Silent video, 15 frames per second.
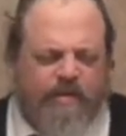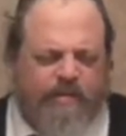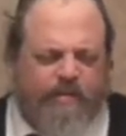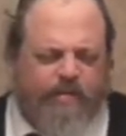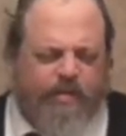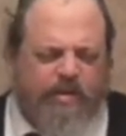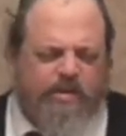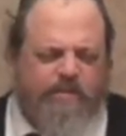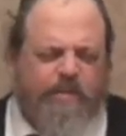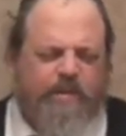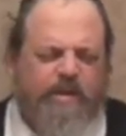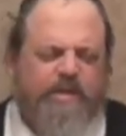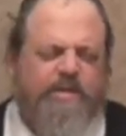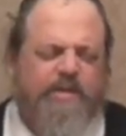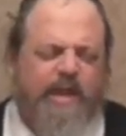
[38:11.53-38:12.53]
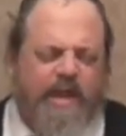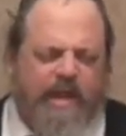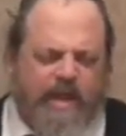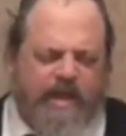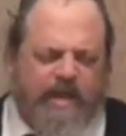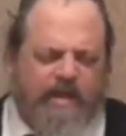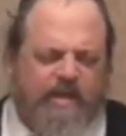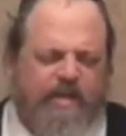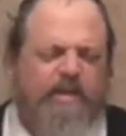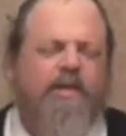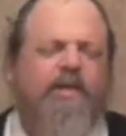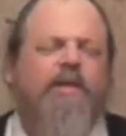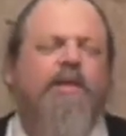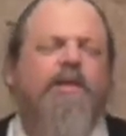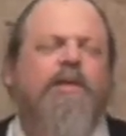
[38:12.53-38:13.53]
The principle is
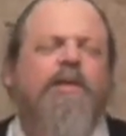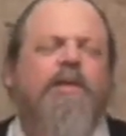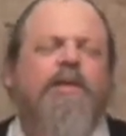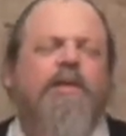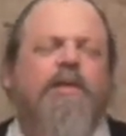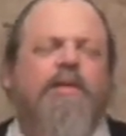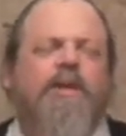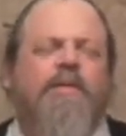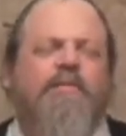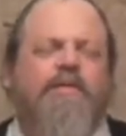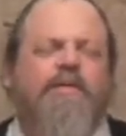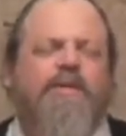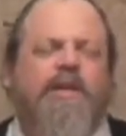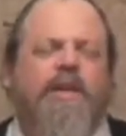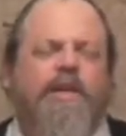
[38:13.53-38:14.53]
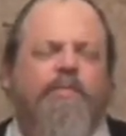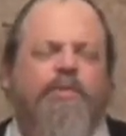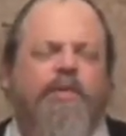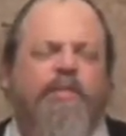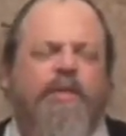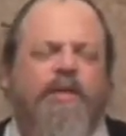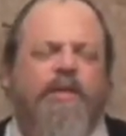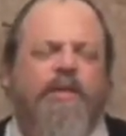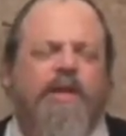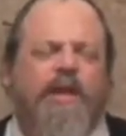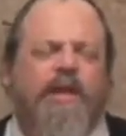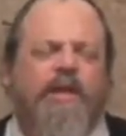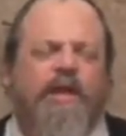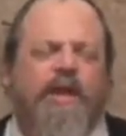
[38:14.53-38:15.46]
if it's an implement that